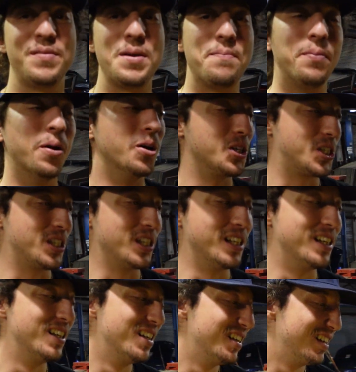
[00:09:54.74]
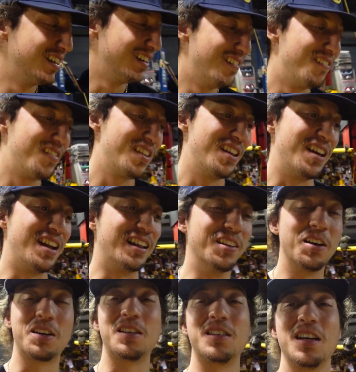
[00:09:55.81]
to be pushing and it
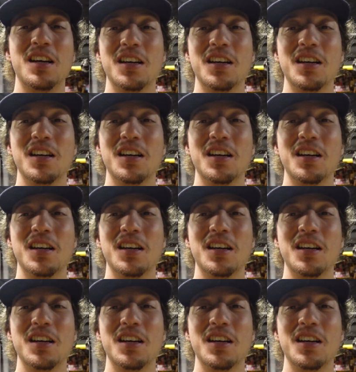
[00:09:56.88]
looks